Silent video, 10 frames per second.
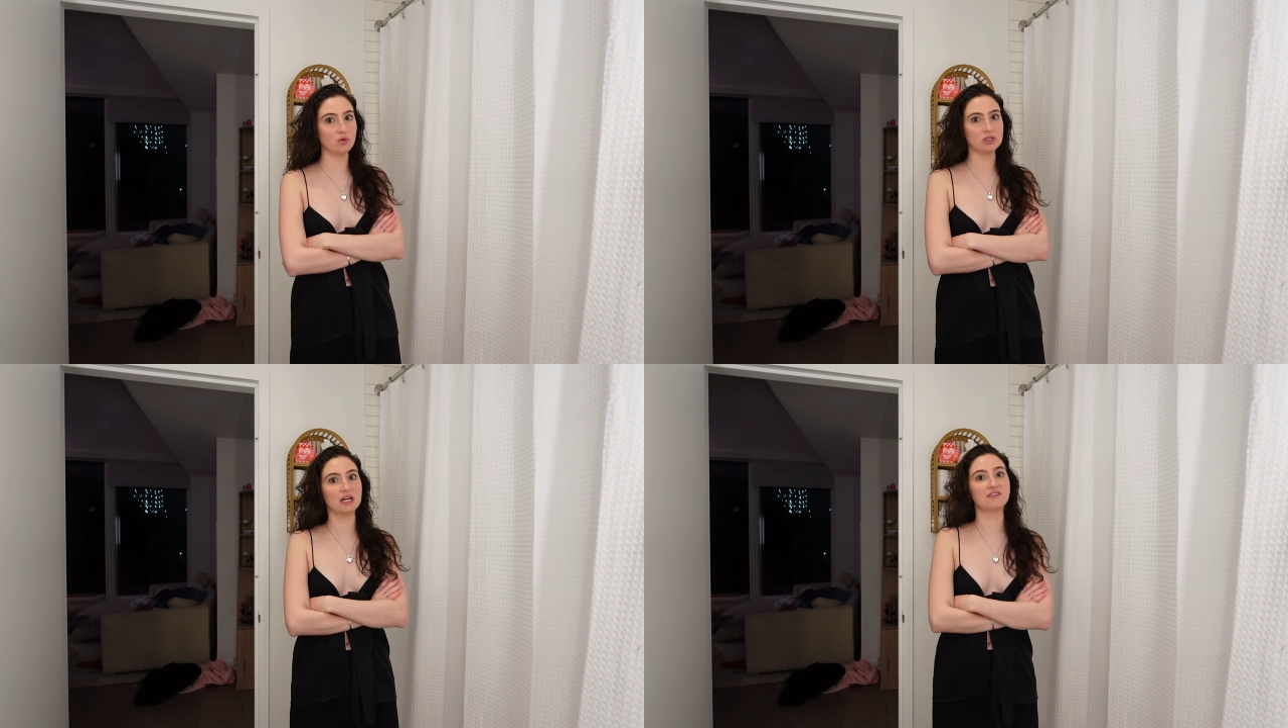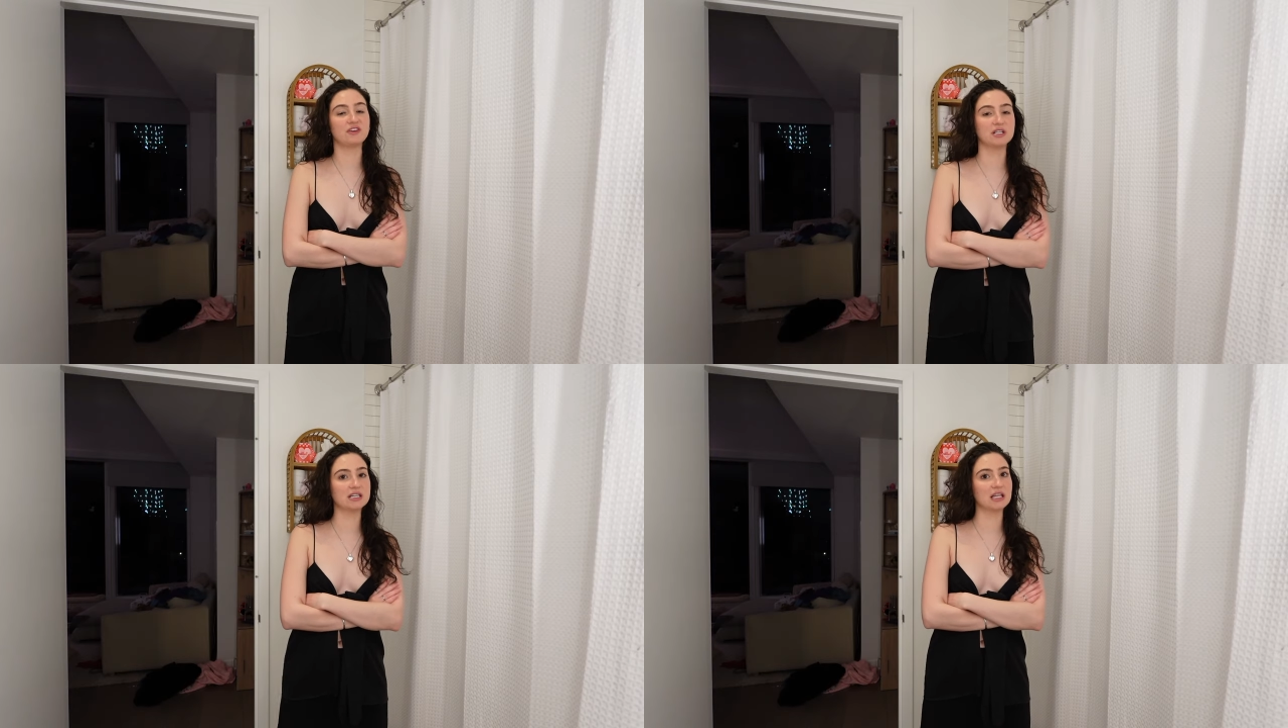or like
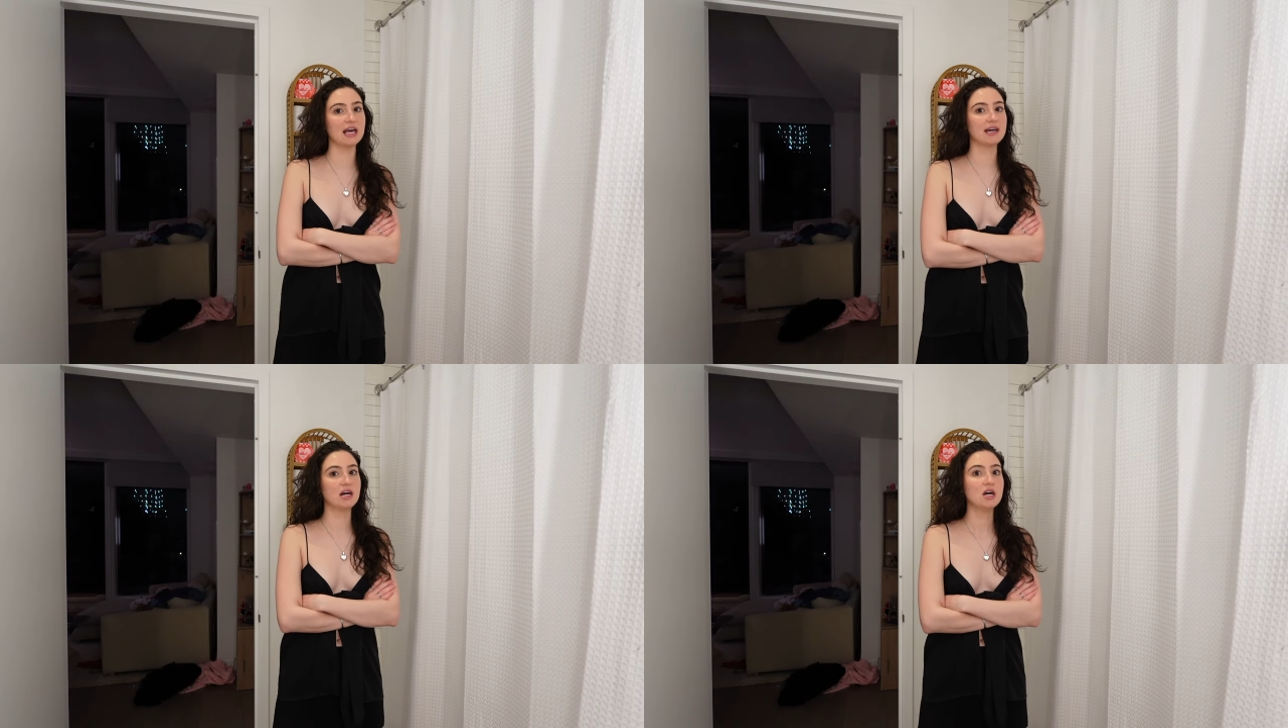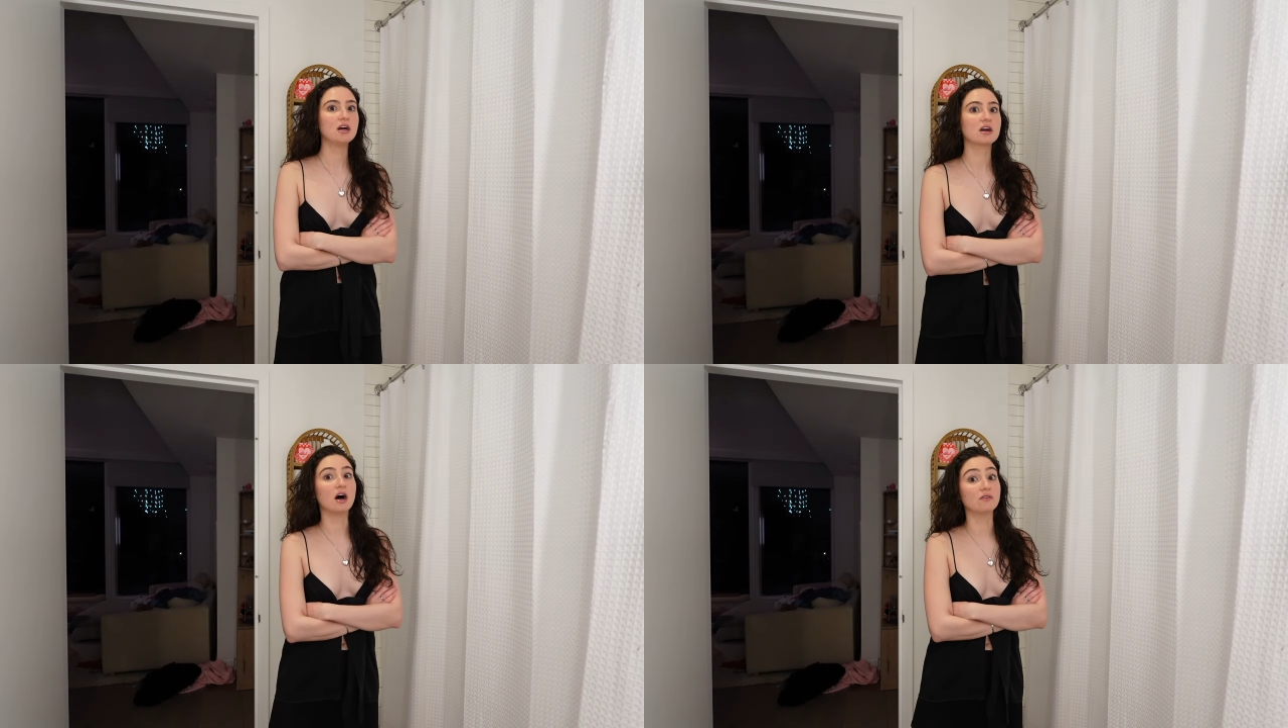feeling like
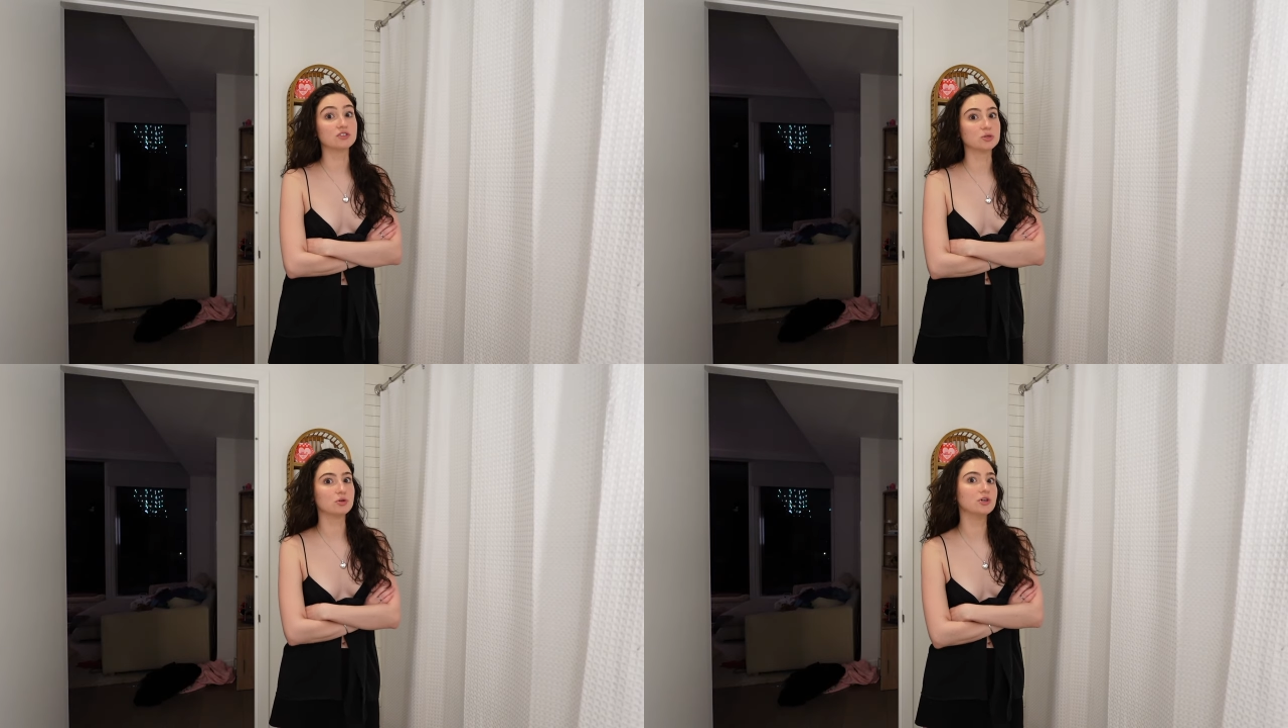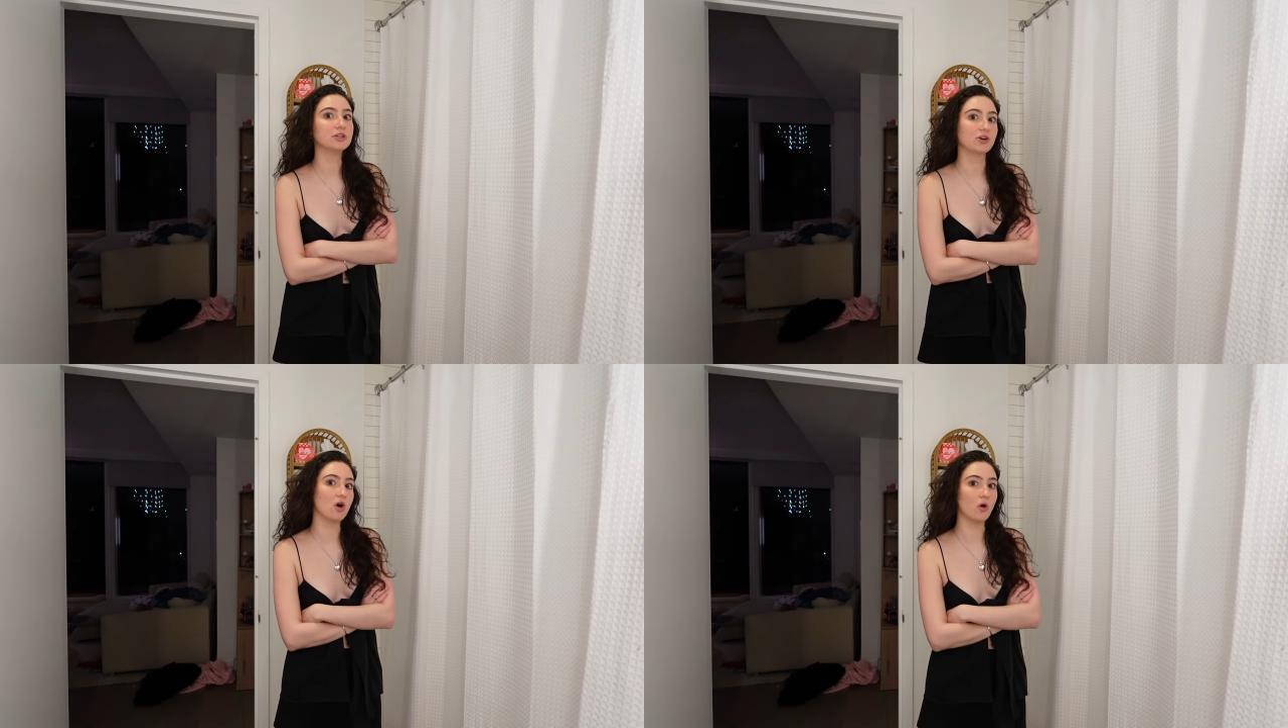comfortable
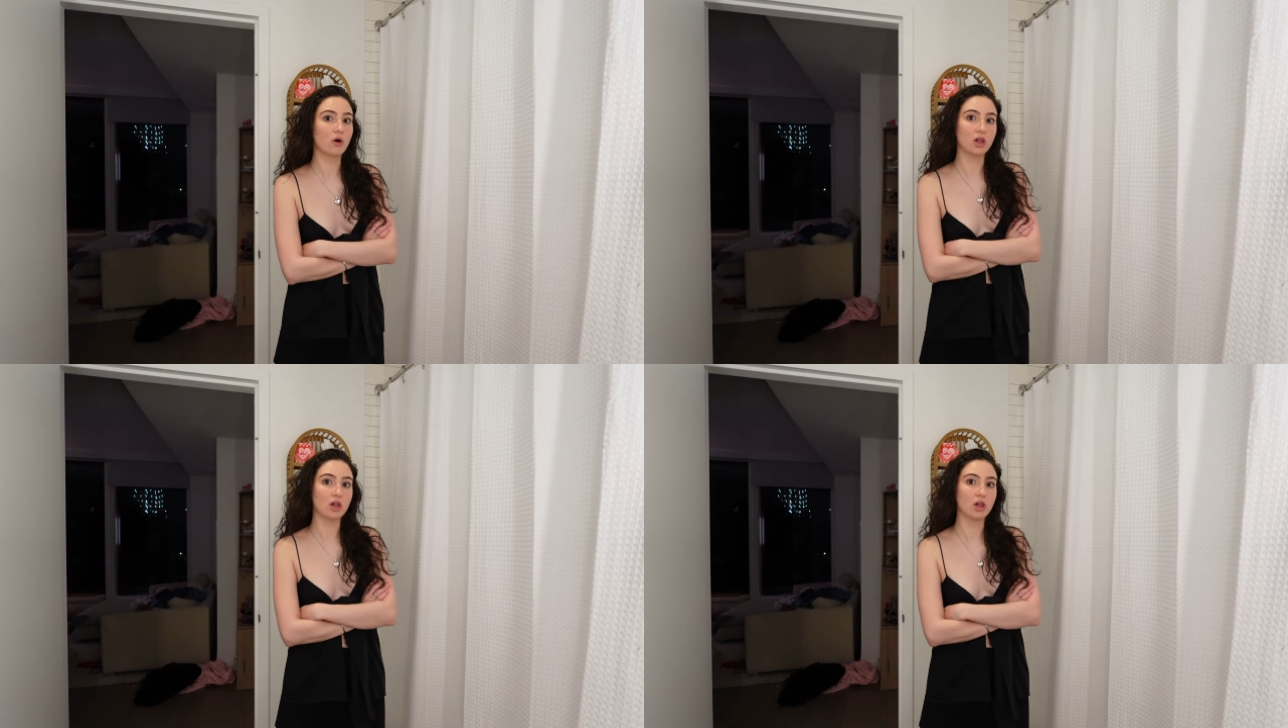in your own